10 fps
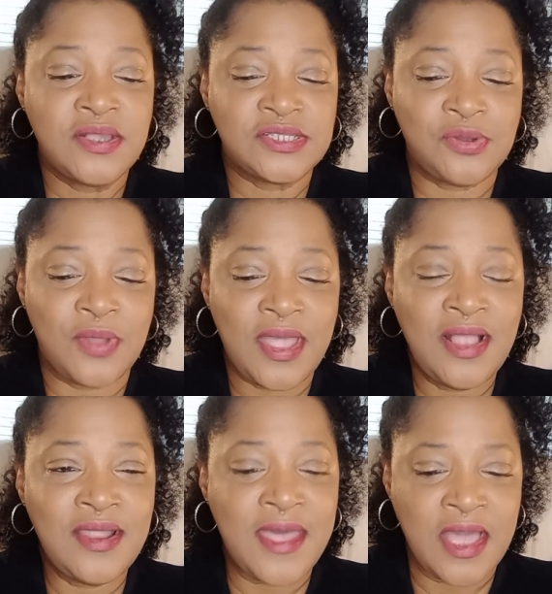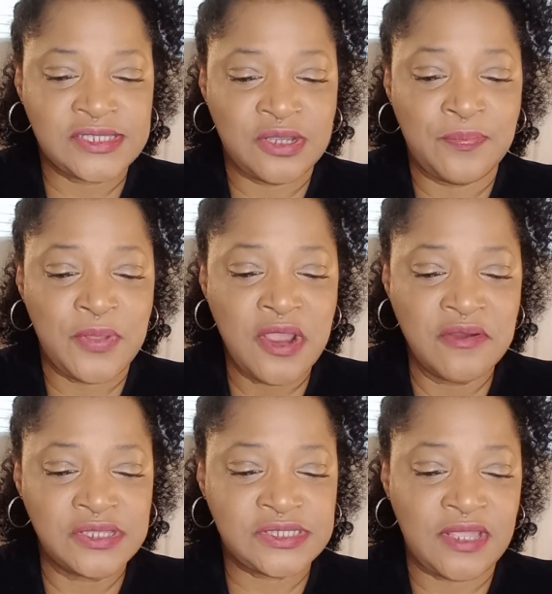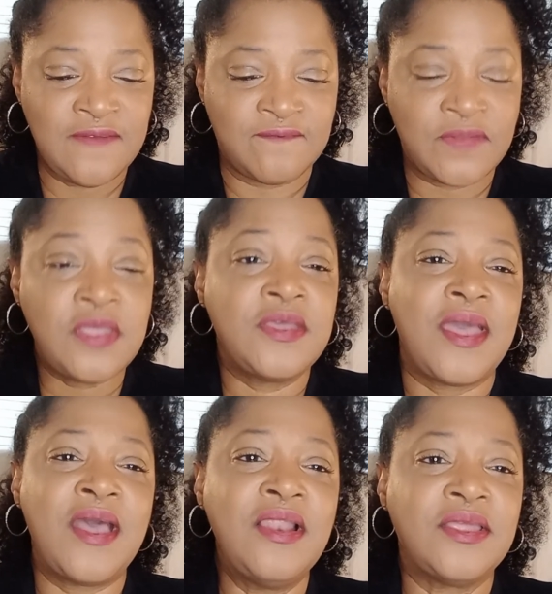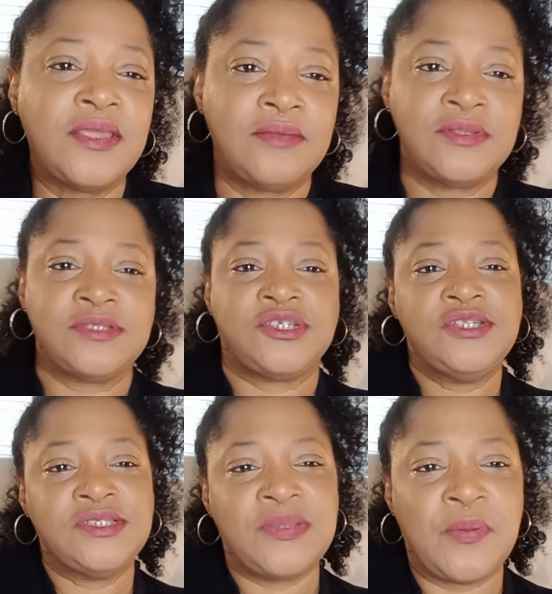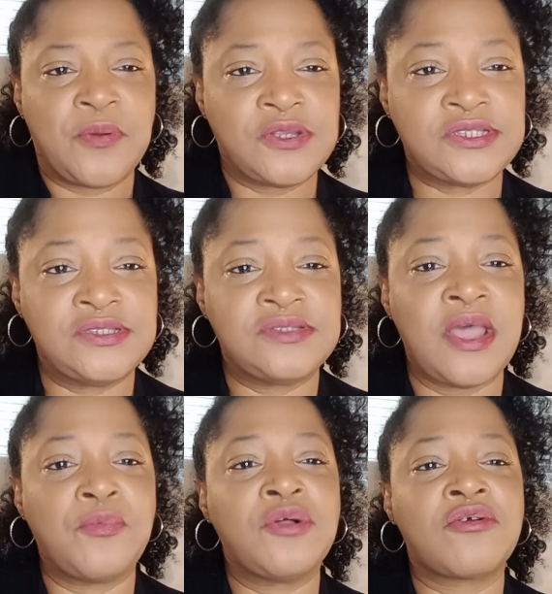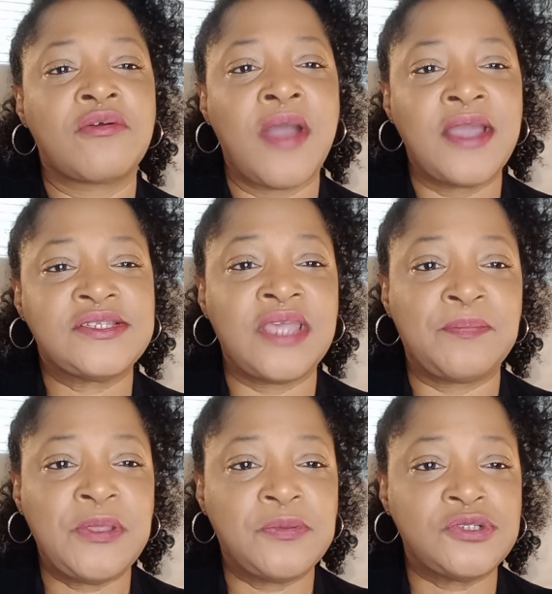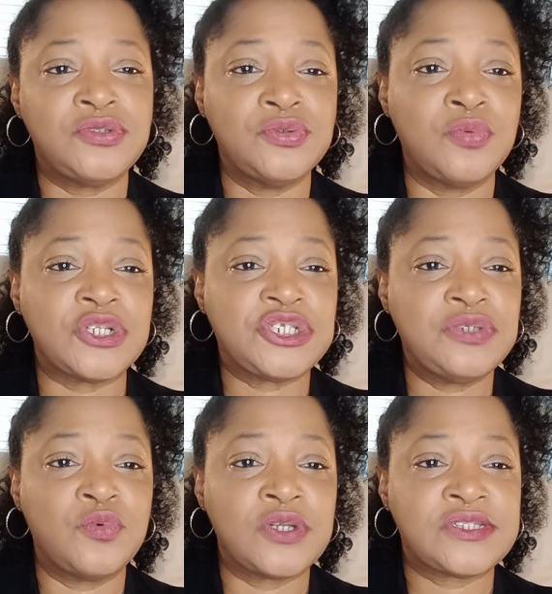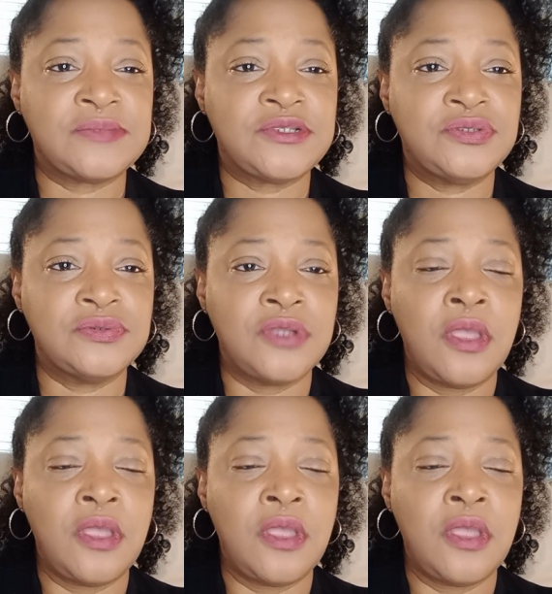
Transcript: So Ella asks her parents if Ella, she's the type of person that will cry to get people to do what she wants them to do.